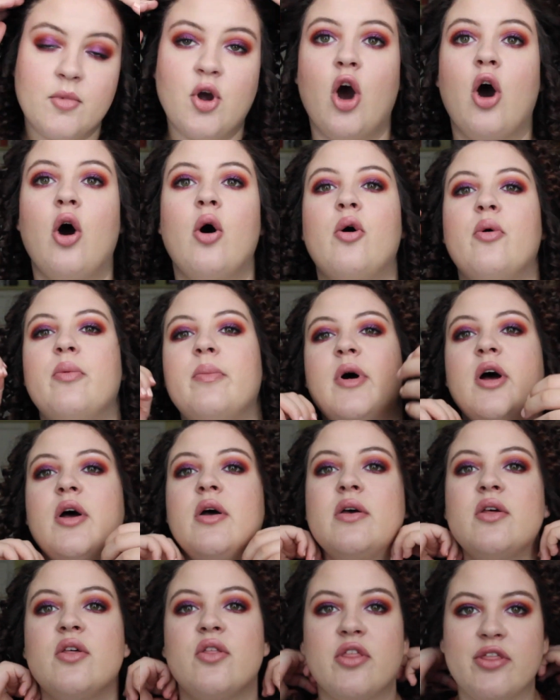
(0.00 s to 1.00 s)
comb
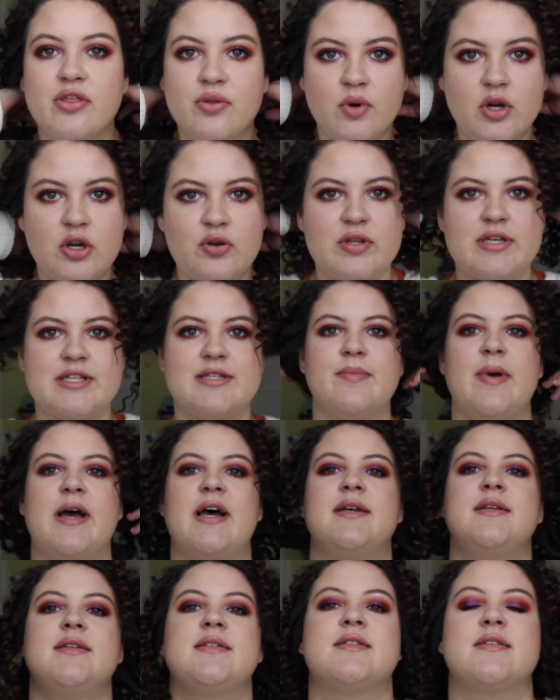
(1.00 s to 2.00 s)
through this
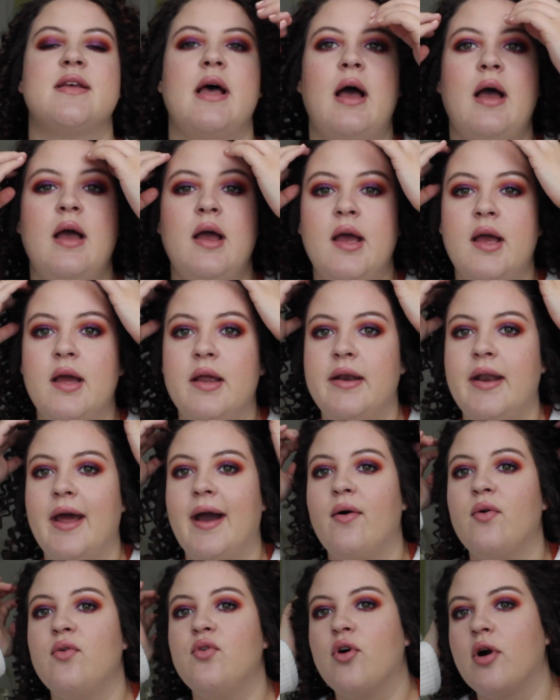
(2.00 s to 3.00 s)
mess.
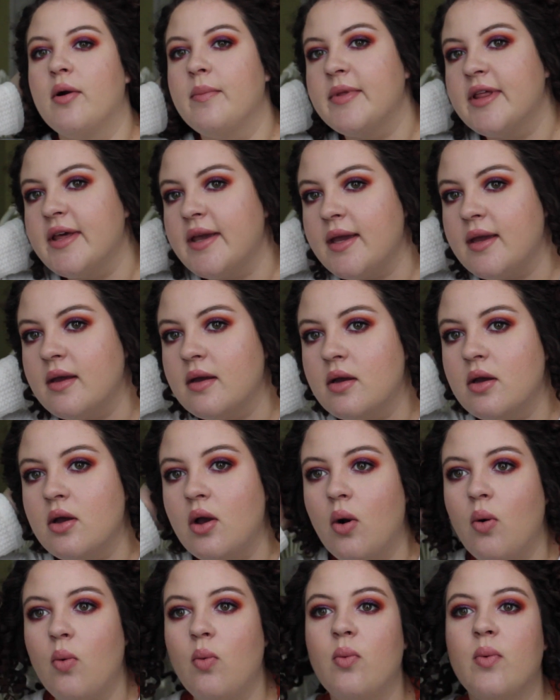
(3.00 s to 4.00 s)
Now normally
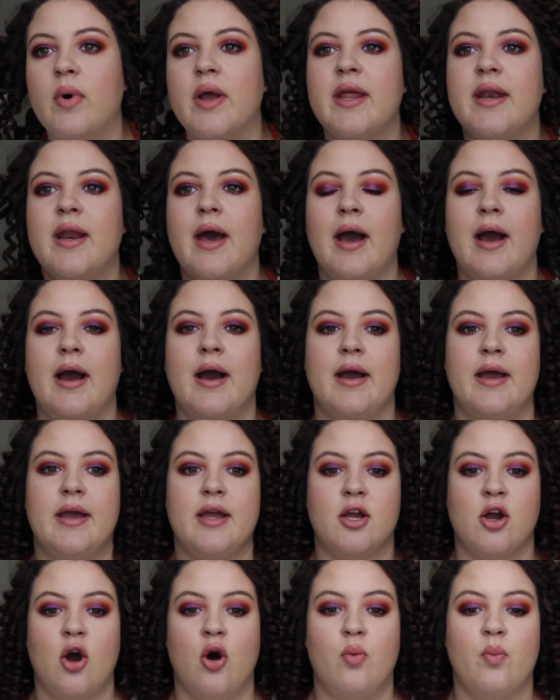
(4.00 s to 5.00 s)
when
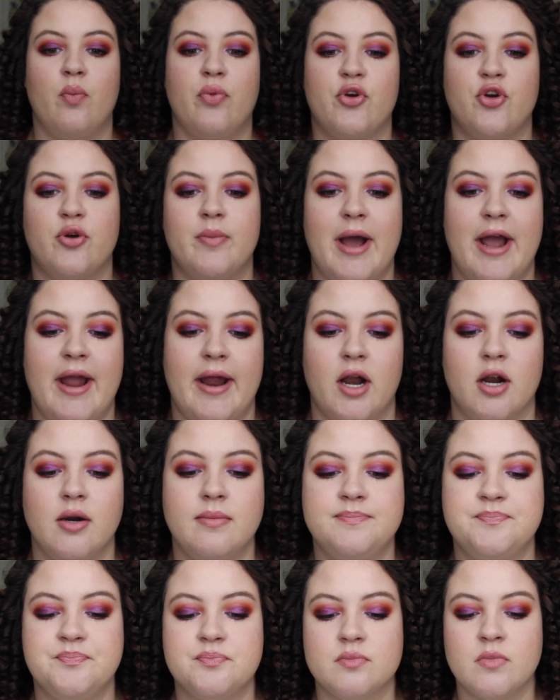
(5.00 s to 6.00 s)
I comb through my hair,
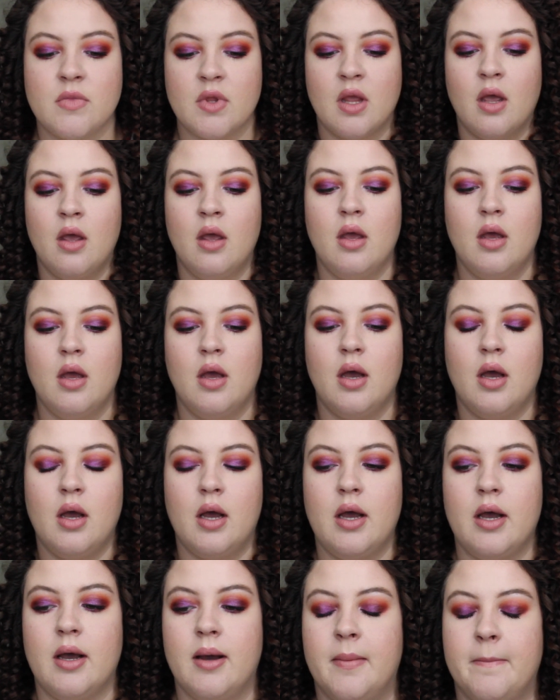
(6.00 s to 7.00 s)

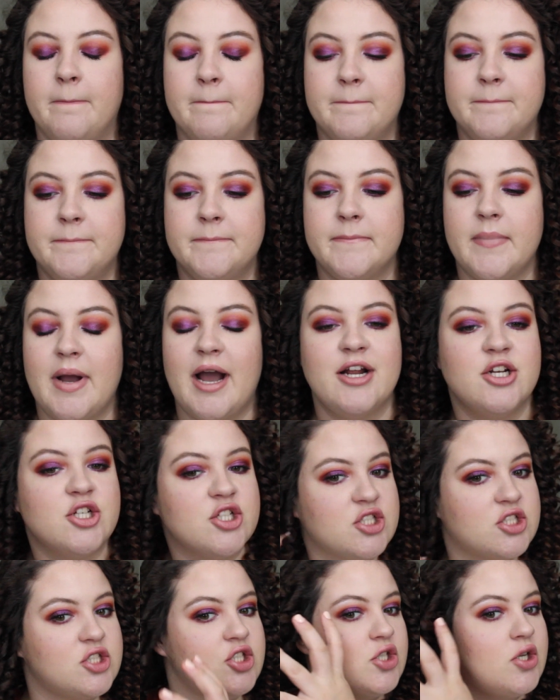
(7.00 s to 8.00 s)
I
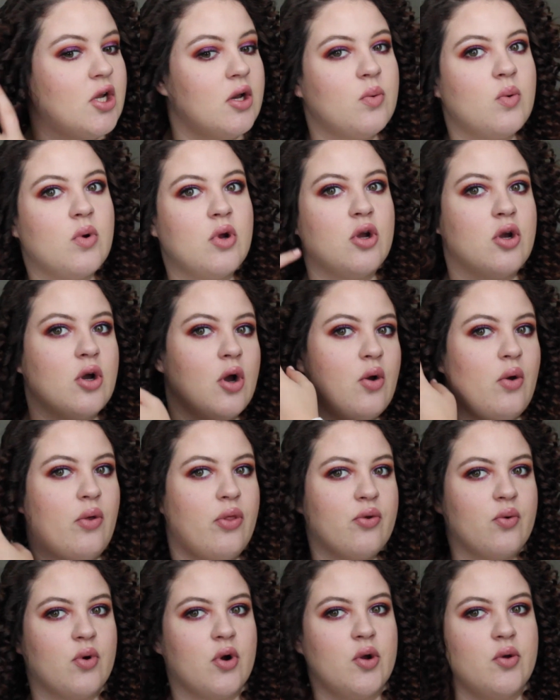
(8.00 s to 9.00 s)
just, you know, go
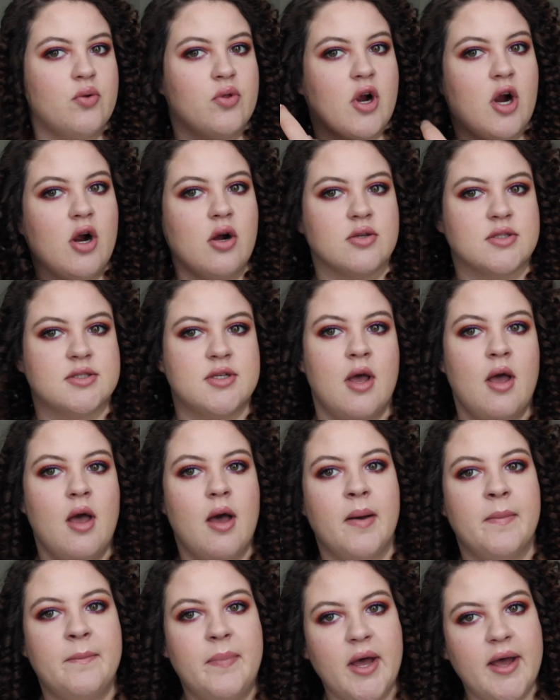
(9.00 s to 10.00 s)
through the curls.
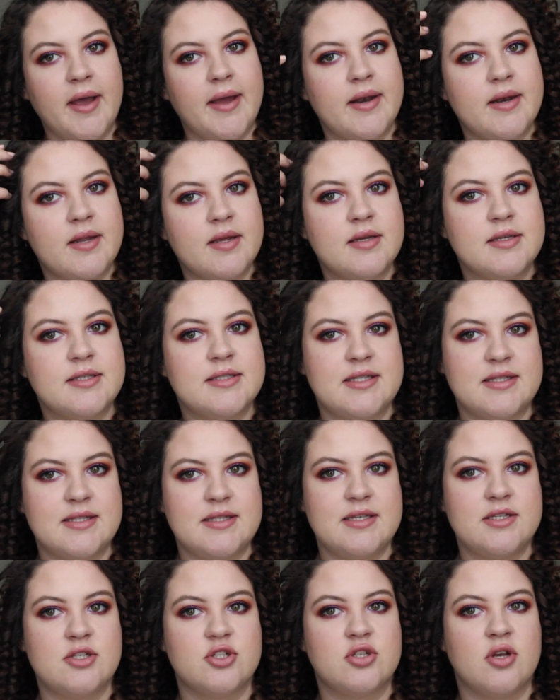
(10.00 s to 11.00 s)
But since
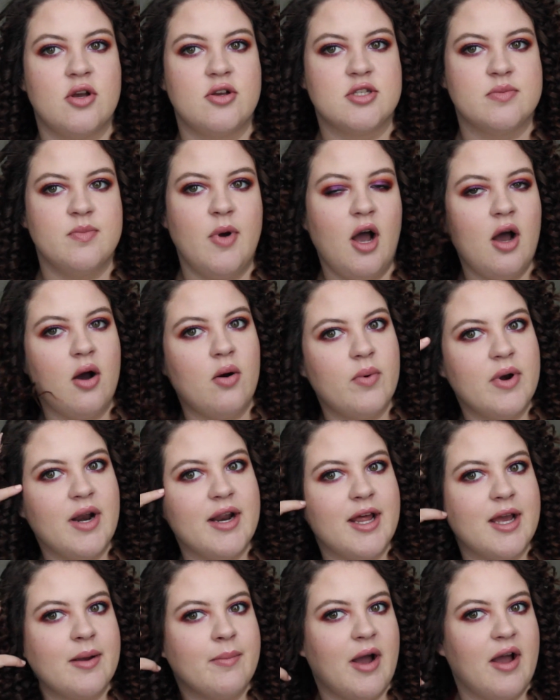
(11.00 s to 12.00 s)
these are so small, when
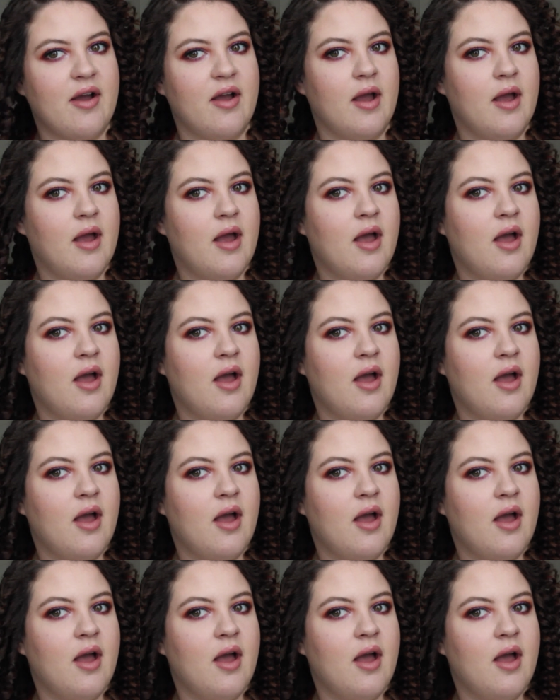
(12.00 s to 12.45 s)
I take my